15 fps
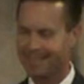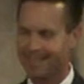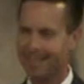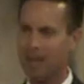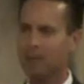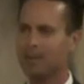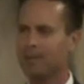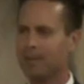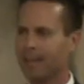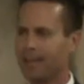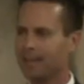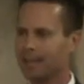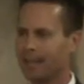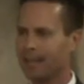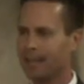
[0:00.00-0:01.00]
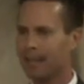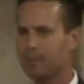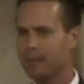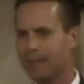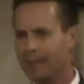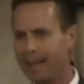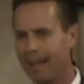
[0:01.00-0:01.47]
I always try and suck
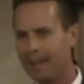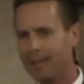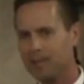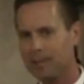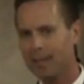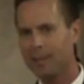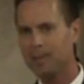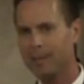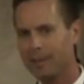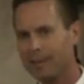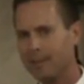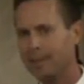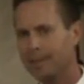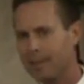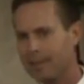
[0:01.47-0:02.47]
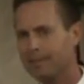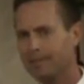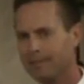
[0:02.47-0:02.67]
up to the county chairman that are here.